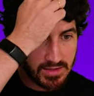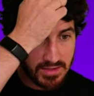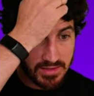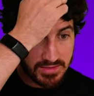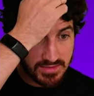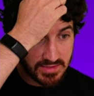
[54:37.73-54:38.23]

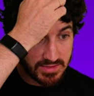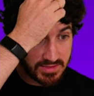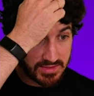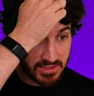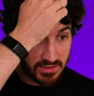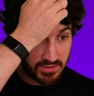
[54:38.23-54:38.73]
it
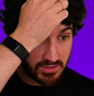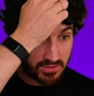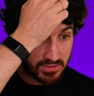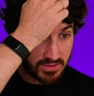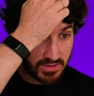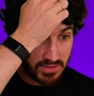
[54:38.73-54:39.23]
says
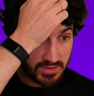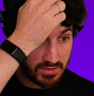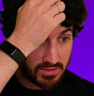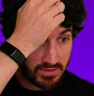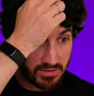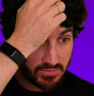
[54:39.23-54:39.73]
here,
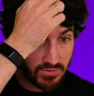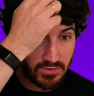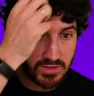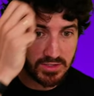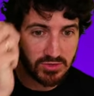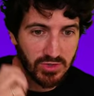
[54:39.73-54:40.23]
follow
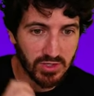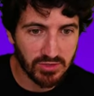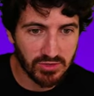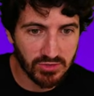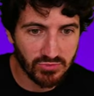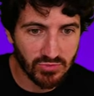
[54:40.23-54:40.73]
the
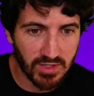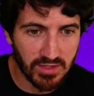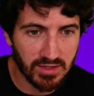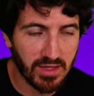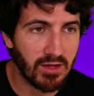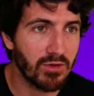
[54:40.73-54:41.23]
instructions, run
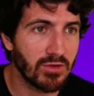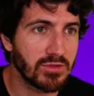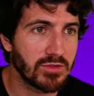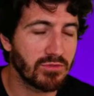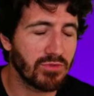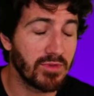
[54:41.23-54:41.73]
the download
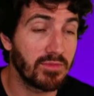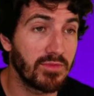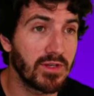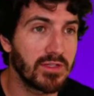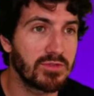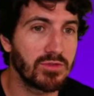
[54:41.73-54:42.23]
script,
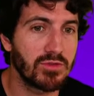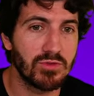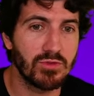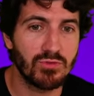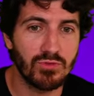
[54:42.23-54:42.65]
right? So you